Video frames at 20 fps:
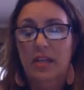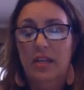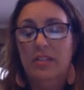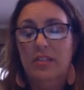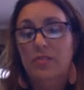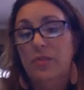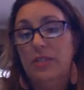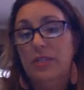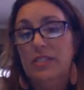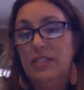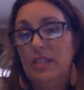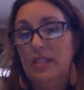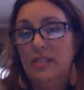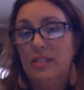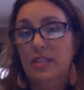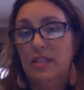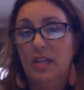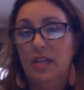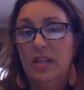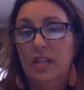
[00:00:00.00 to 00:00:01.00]

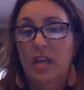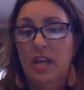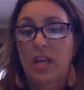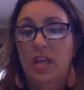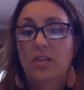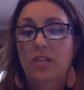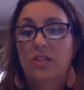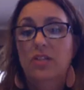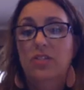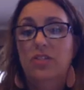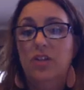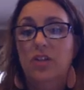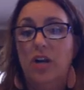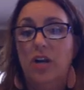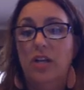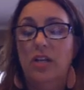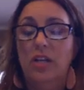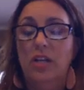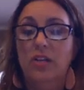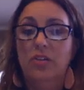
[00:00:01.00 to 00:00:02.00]
resistant to
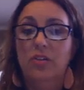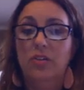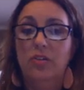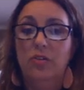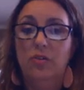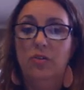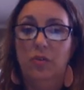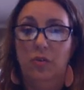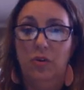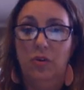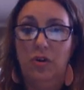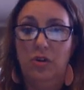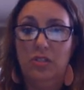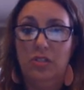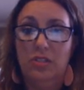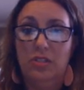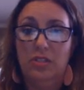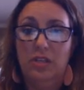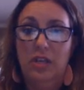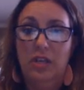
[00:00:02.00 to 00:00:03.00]
charting a new
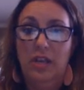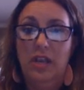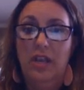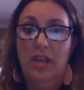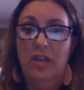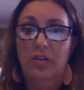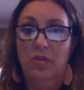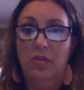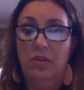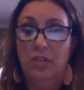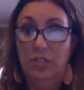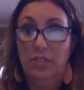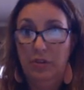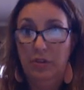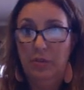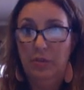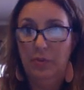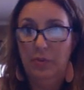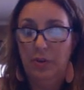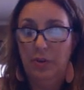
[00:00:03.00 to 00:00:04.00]
course in order to
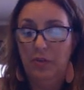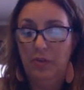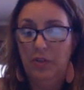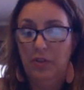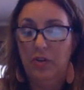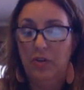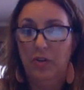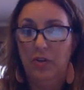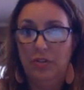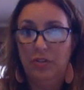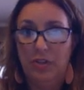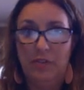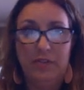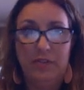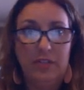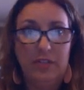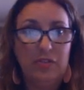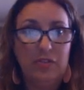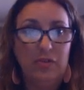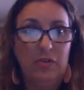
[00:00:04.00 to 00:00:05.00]
improve the culture of
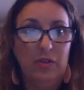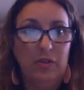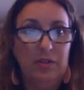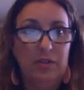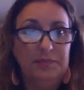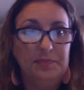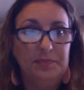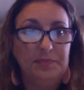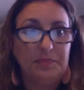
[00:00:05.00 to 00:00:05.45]
the school.